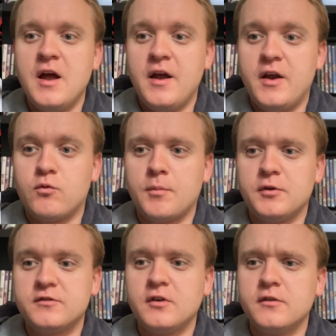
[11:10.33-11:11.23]
And
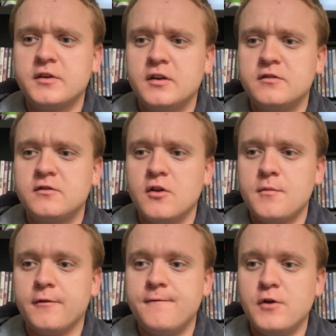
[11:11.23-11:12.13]
Rumpelstiltskin is still the
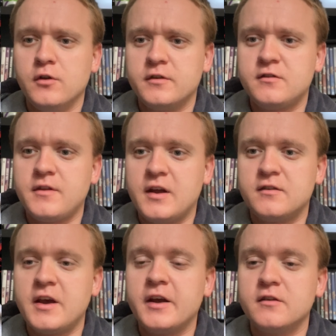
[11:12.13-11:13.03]
most villainous of the
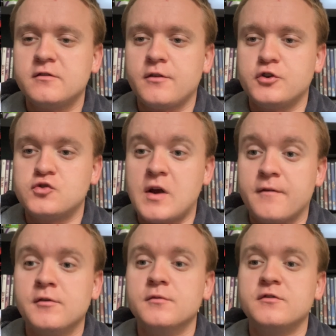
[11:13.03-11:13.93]
antagonists of the Shrek
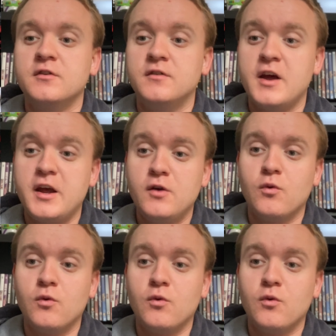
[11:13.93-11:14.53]
films to date.